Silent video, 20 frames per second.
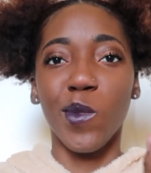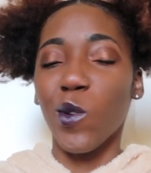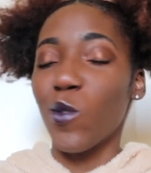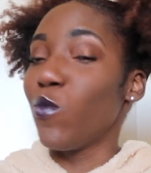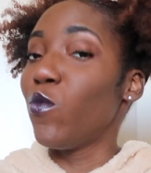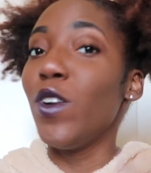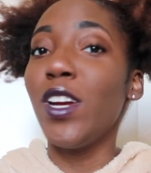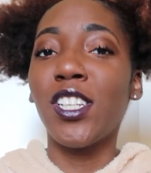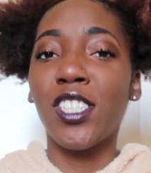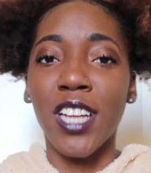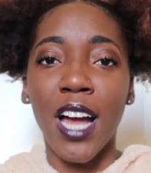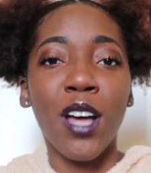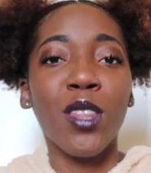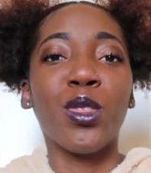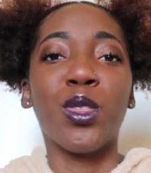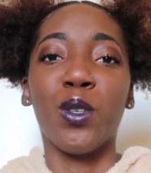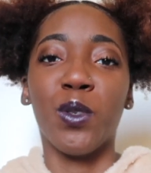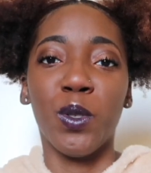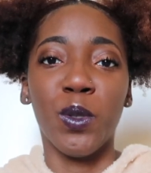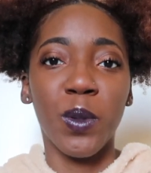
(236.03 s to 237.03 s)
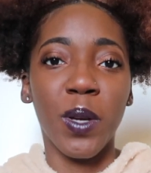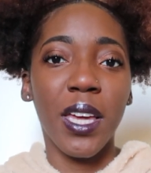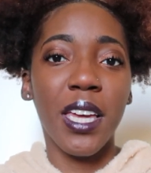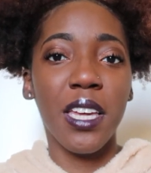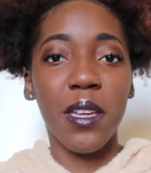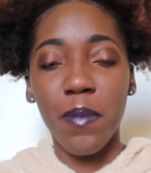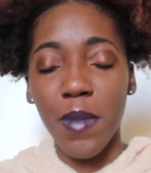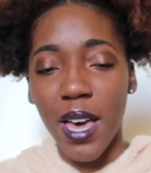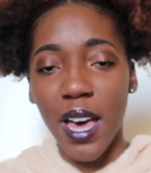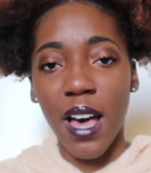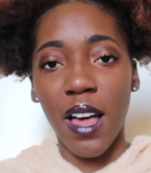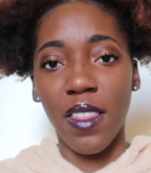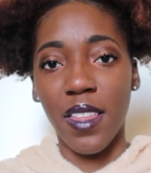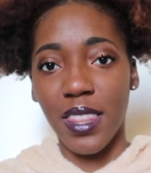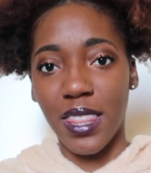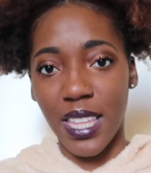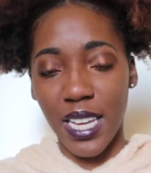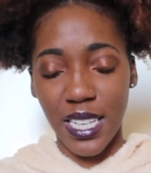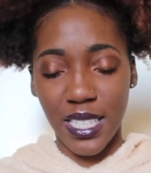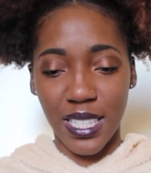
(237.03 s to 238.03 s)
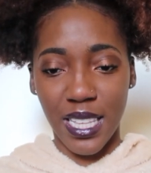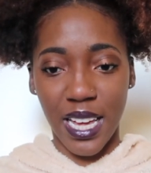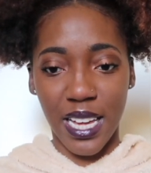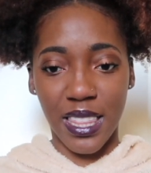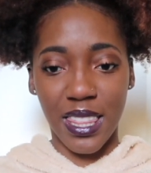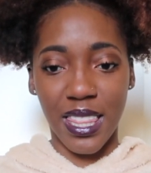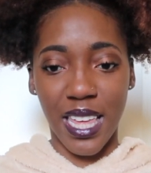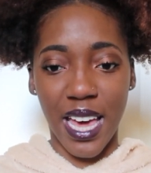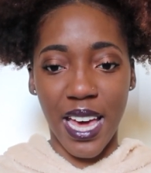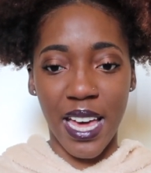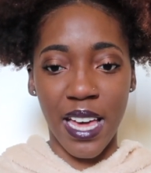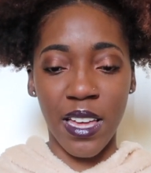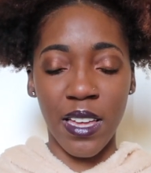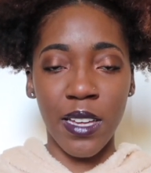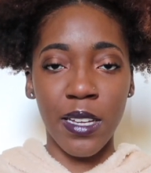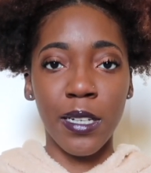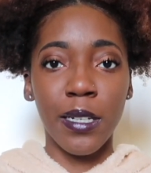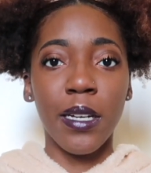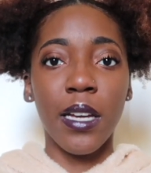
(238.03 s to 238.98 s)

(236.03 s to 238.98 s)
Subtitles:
reached out through email and things like that.